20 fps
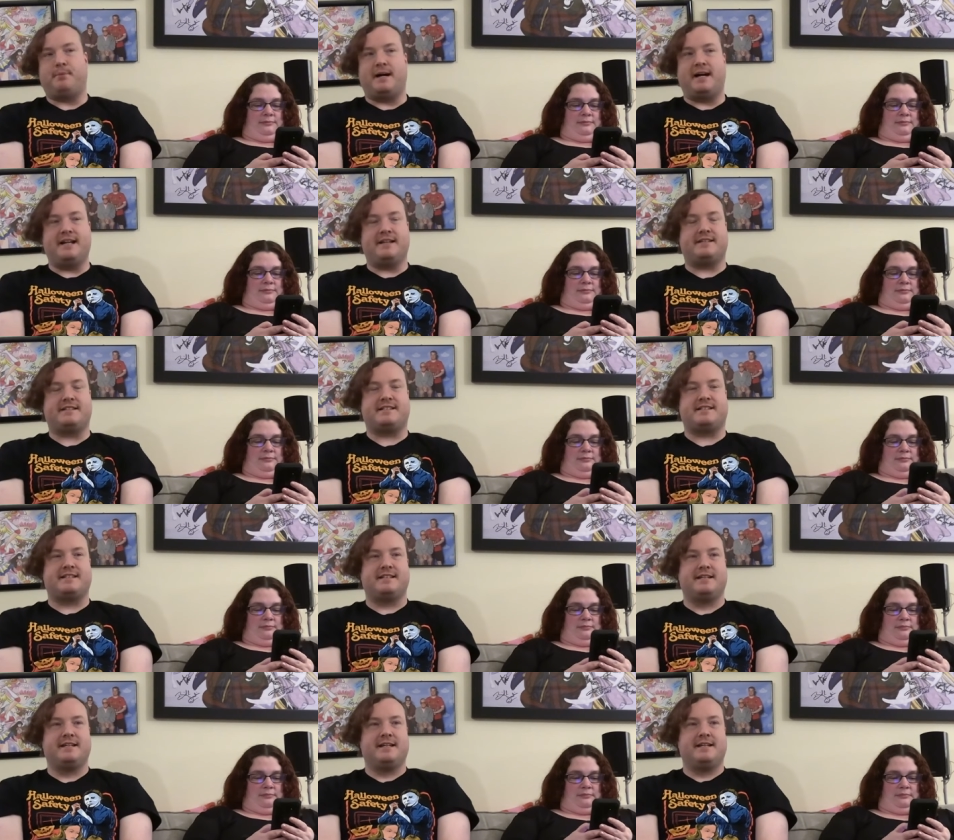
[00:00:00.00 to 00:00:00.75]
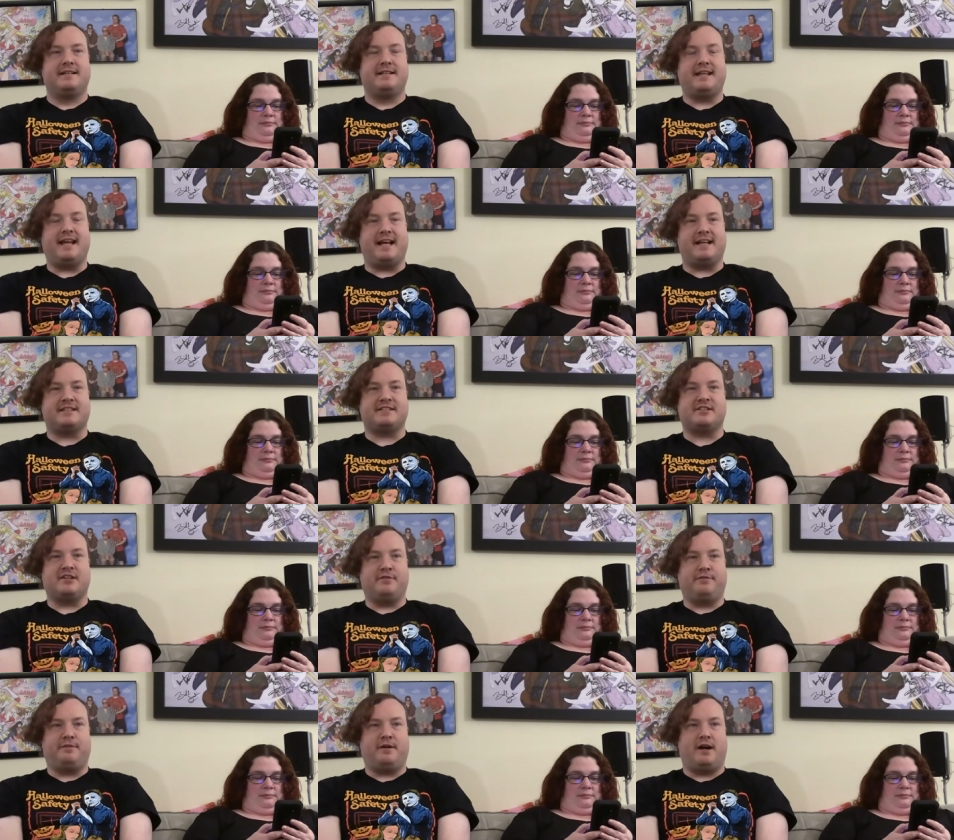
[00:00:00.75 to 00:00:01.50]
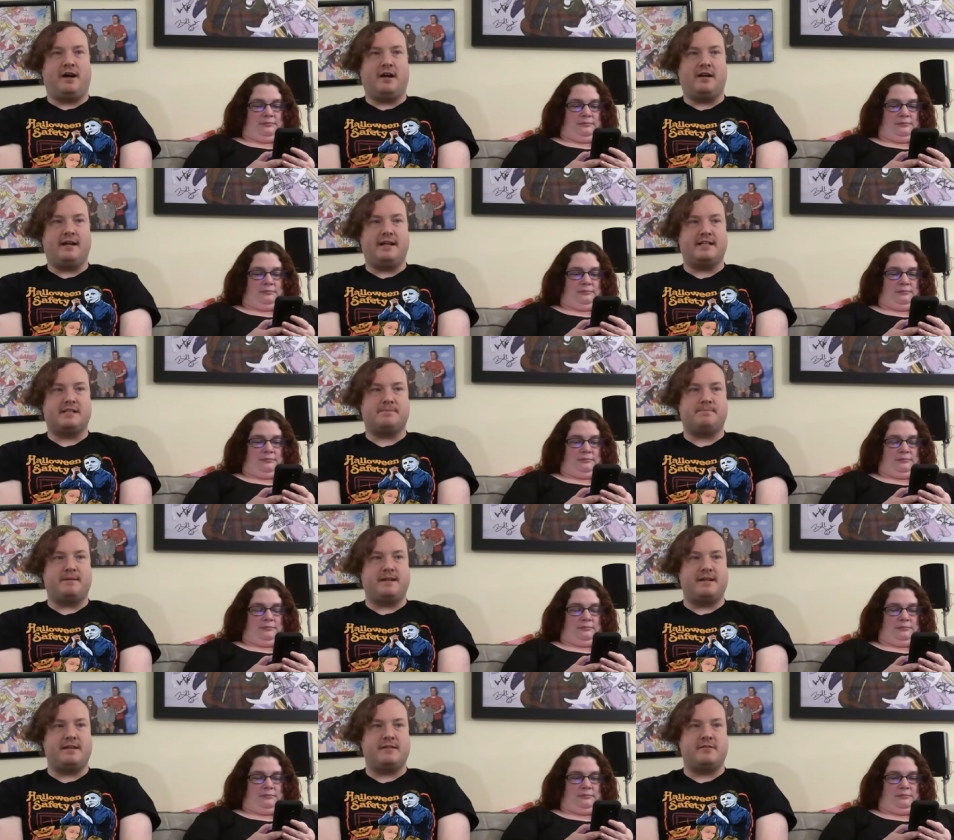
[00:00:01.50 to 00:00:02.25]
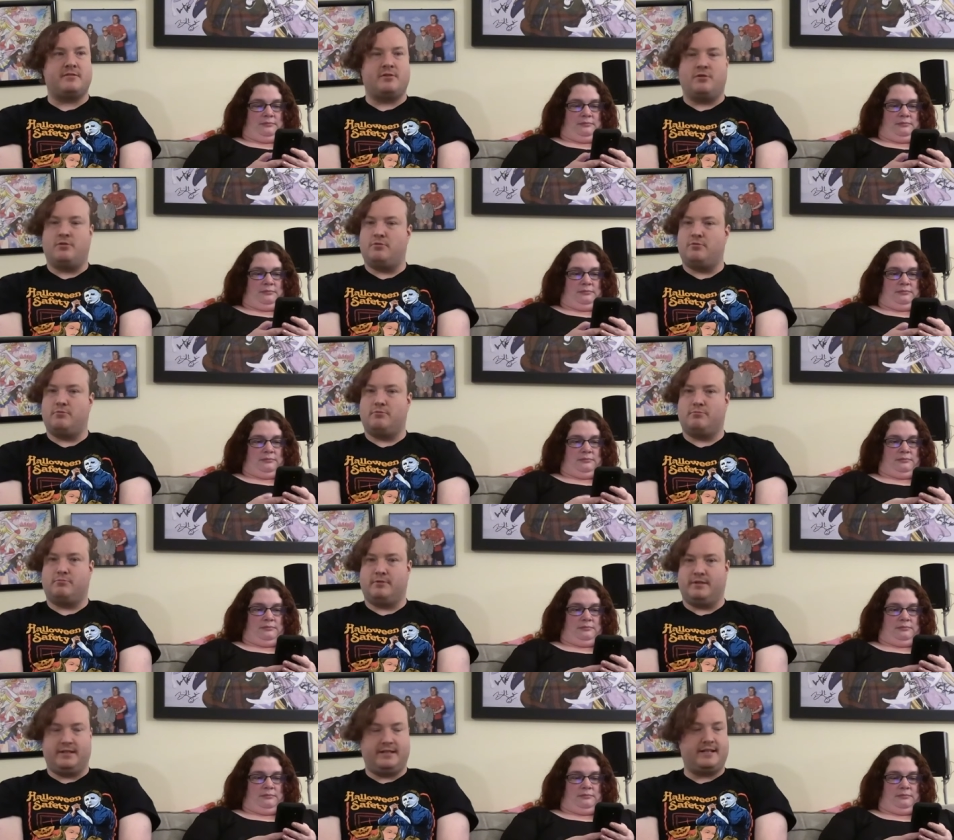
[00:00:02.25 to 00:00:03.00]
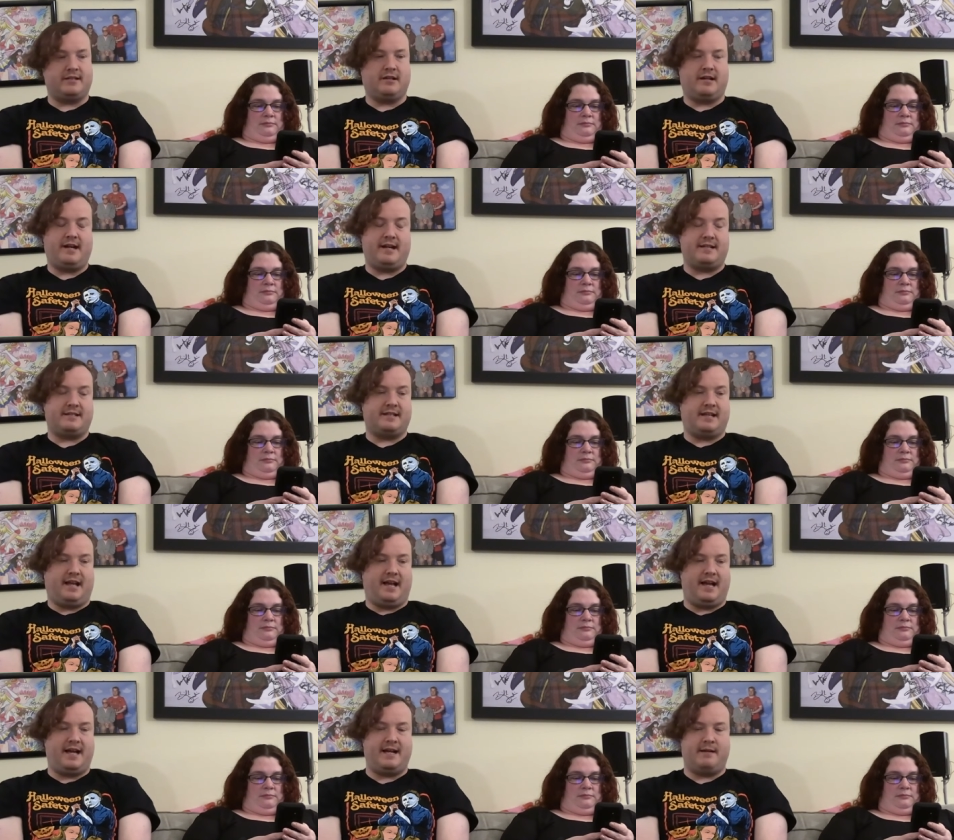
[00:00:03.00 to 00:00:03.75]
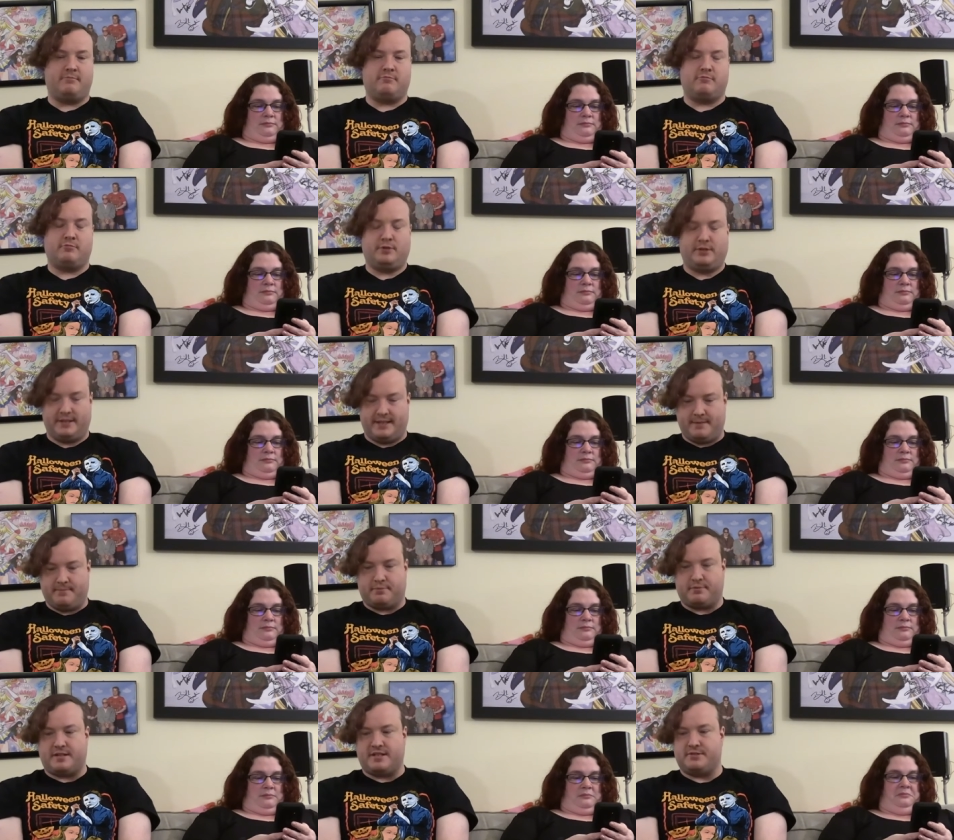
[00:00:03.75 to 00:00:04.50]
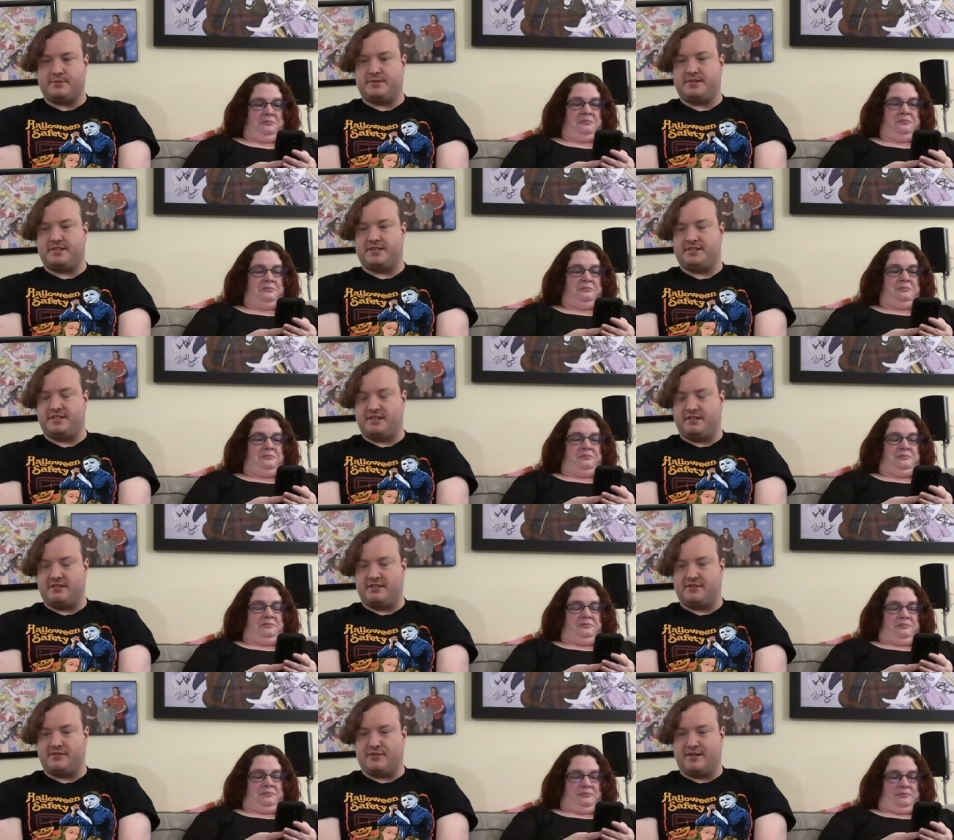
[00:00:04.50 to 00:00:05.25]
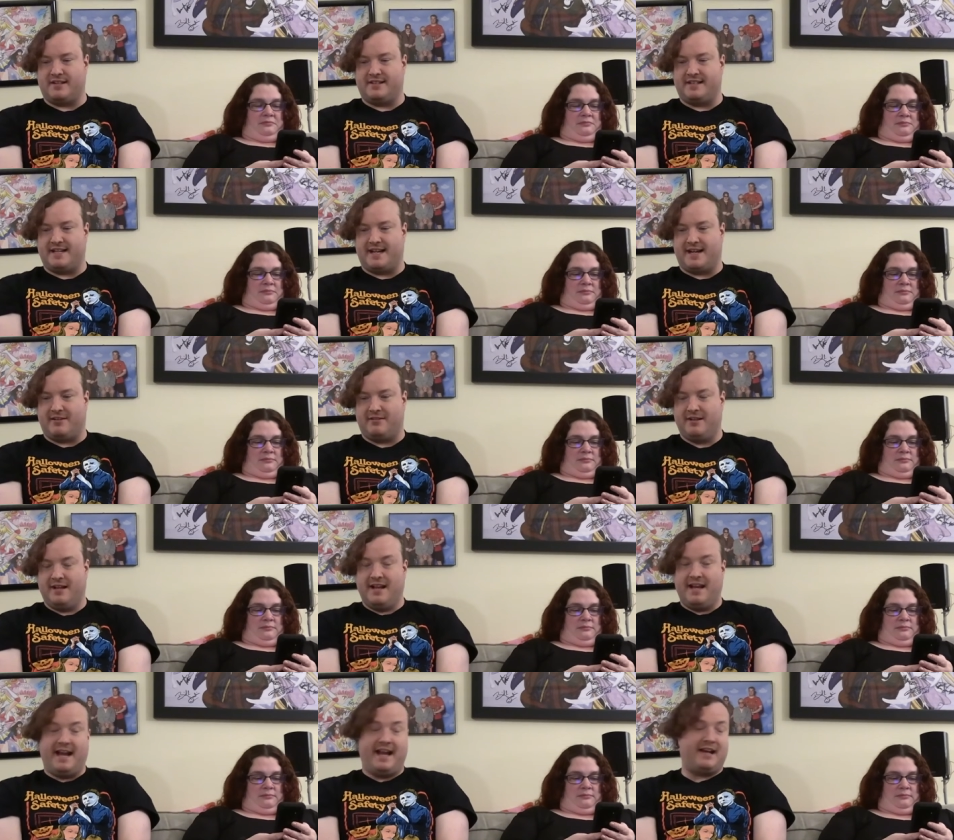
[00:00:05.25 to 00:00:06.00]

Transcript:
Speaker 1: But, yeah, so far it's been really great. I am really impressed with the series right now.